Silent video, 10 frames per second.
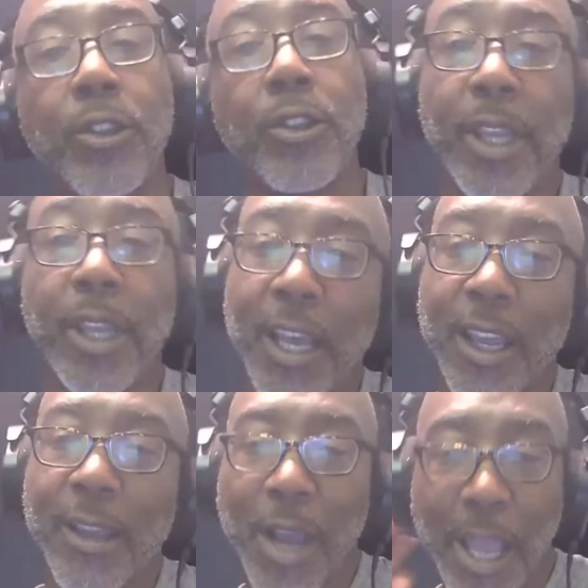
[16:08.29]
me,
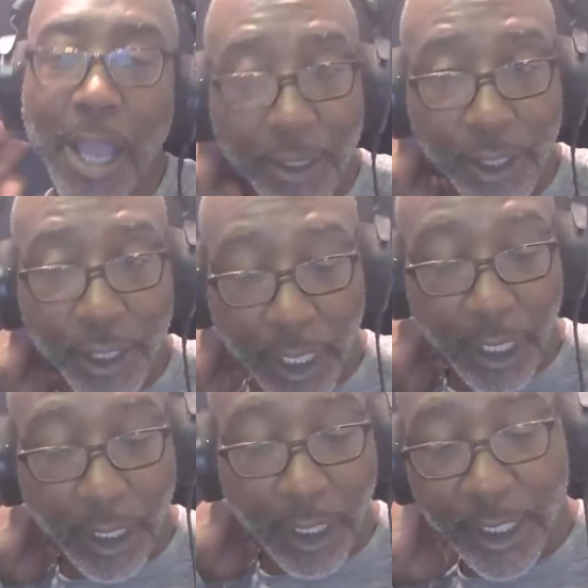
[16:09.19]
my allergies are
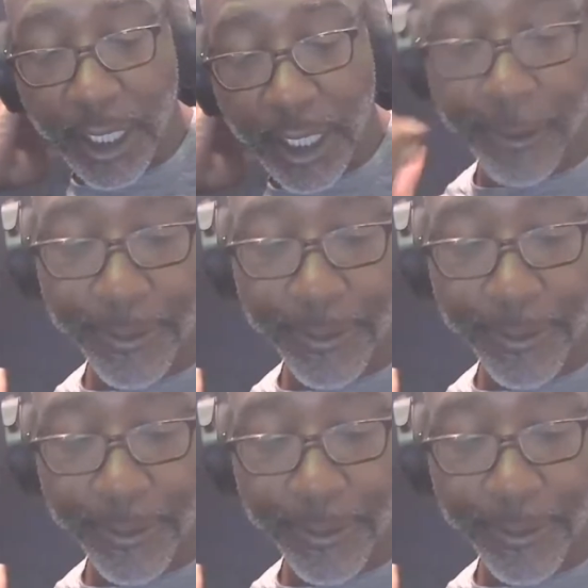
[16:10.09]
killing me today.